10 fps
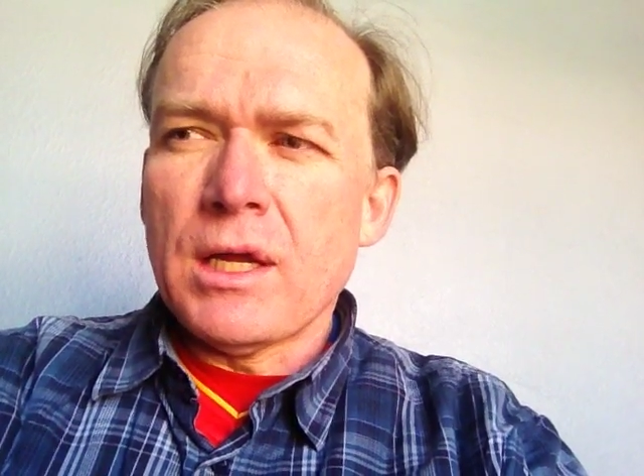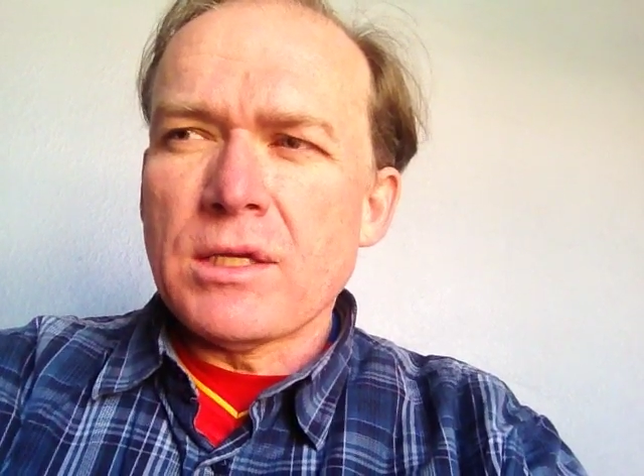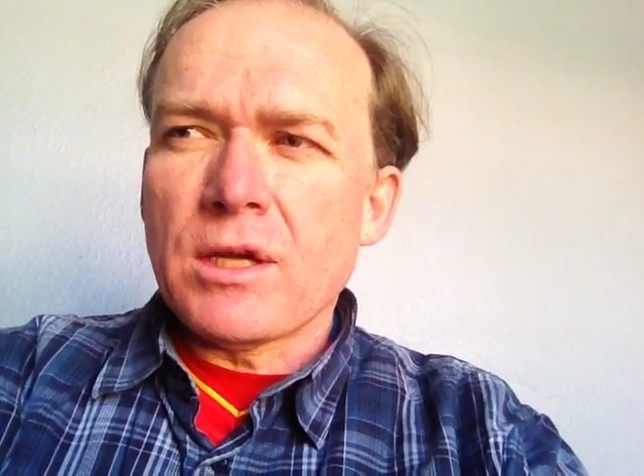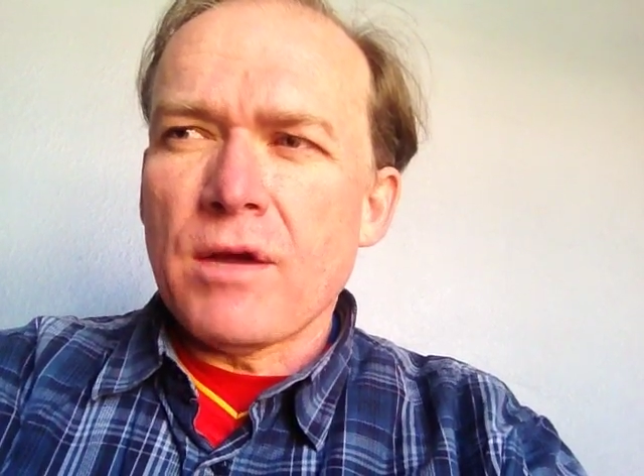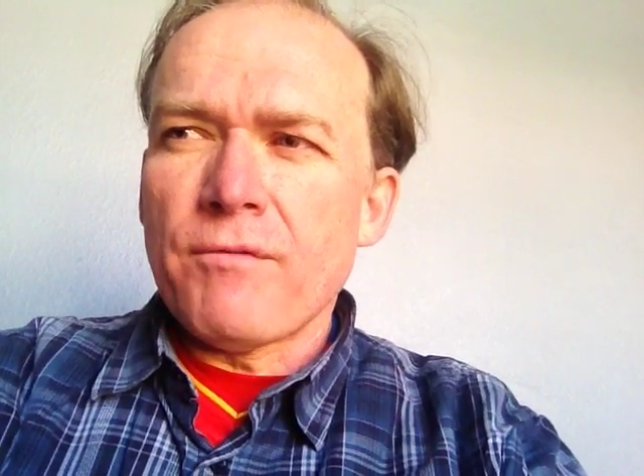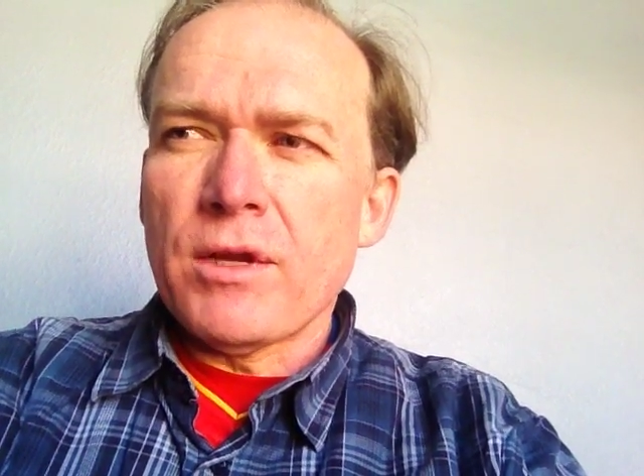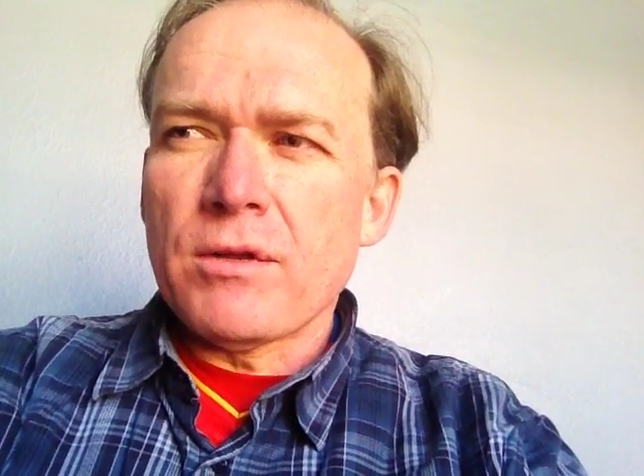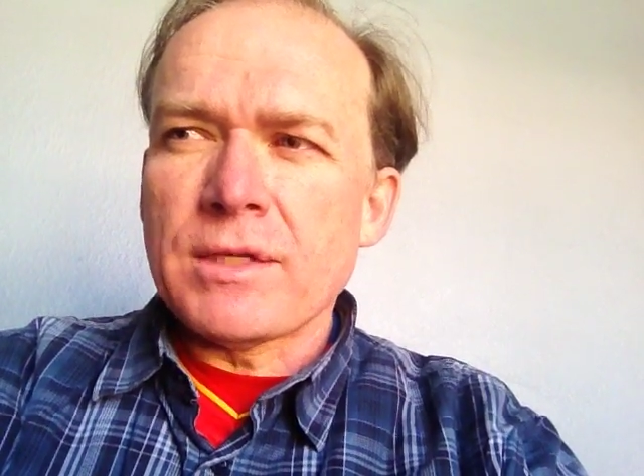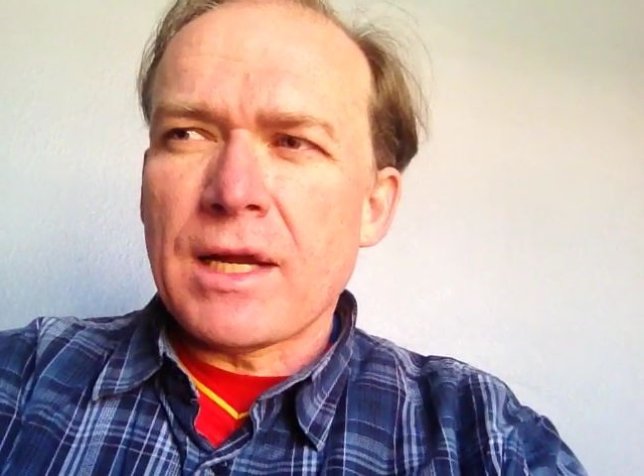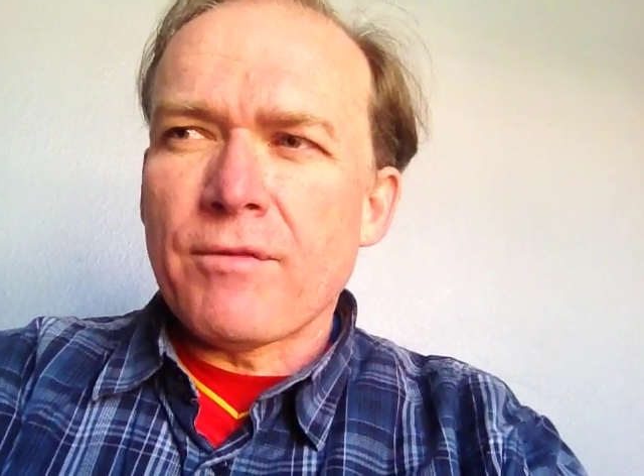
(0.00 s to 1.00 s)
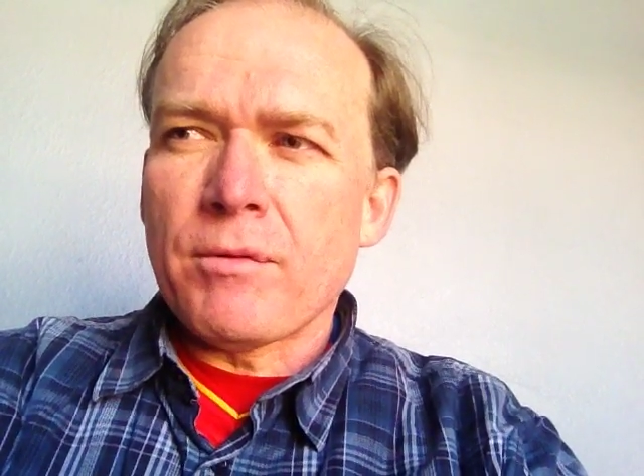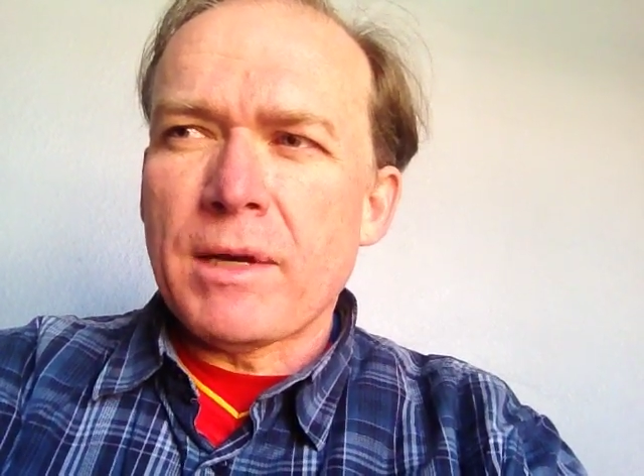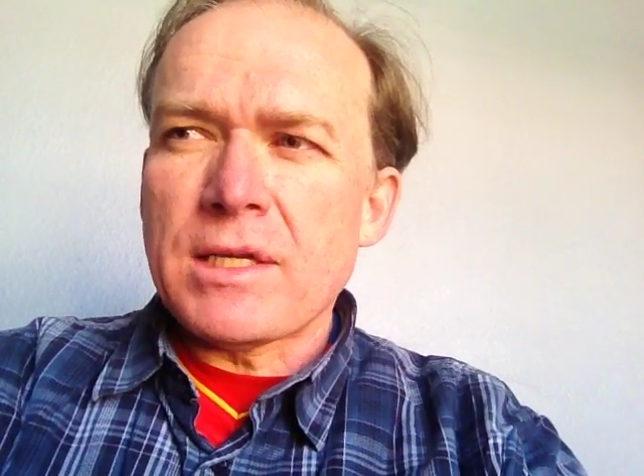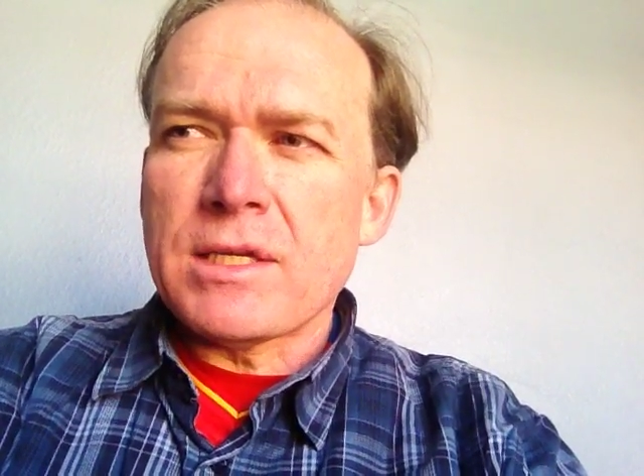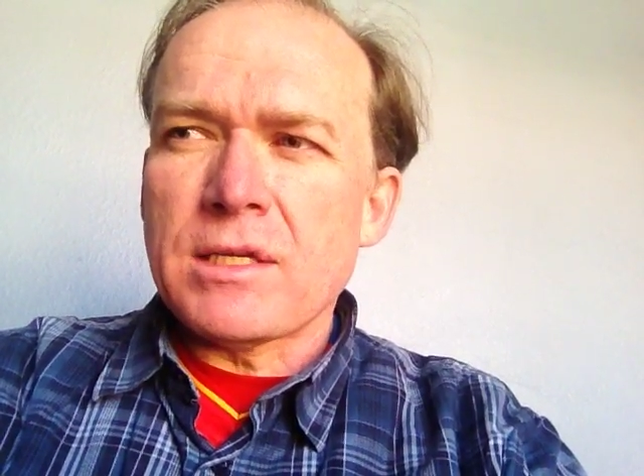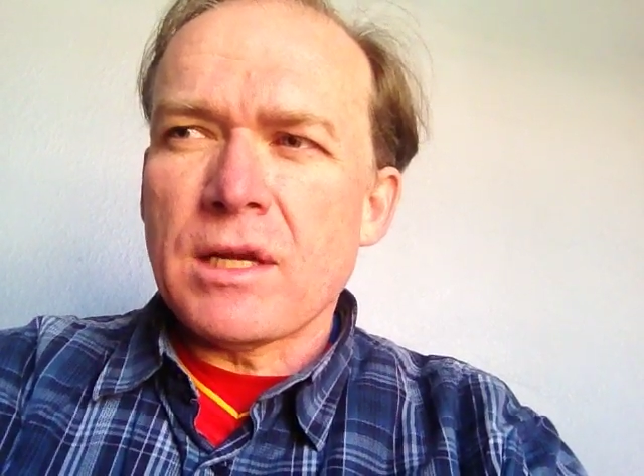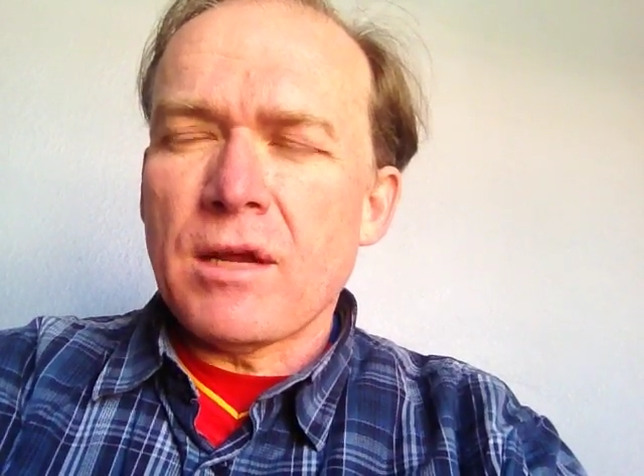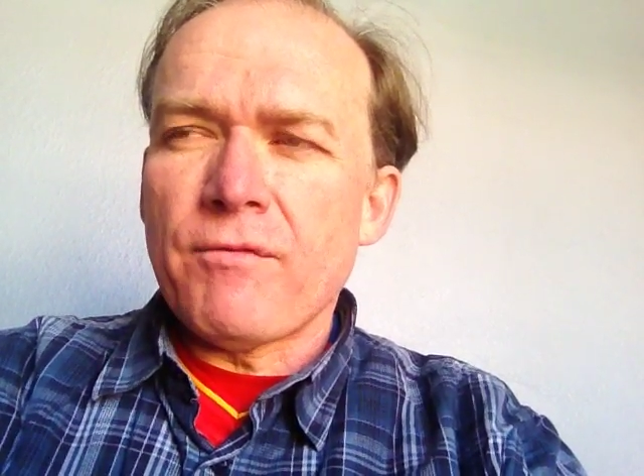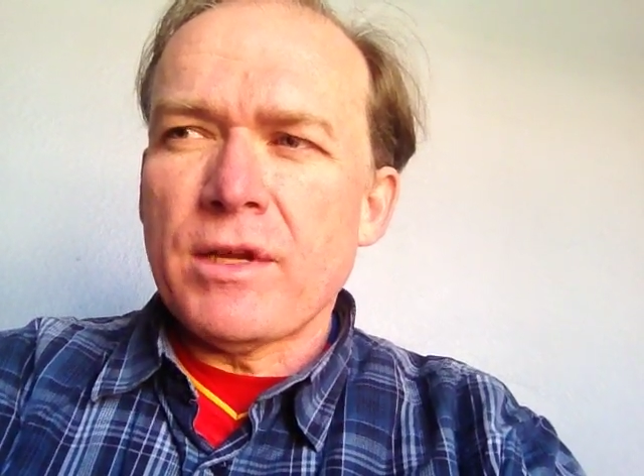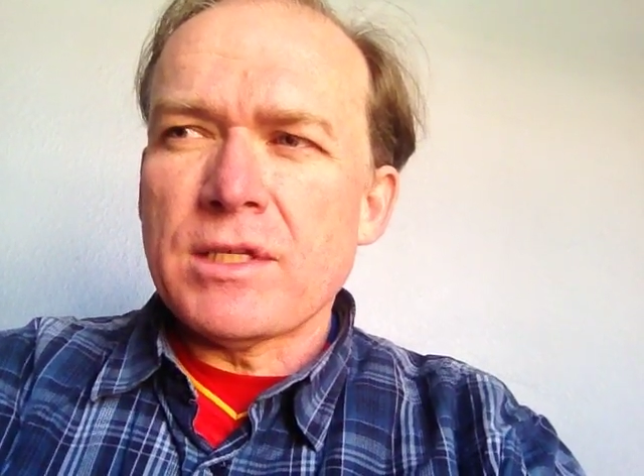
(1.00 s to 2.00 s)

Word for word: So hopefully you'll sign up for my lessons. I'll hopefully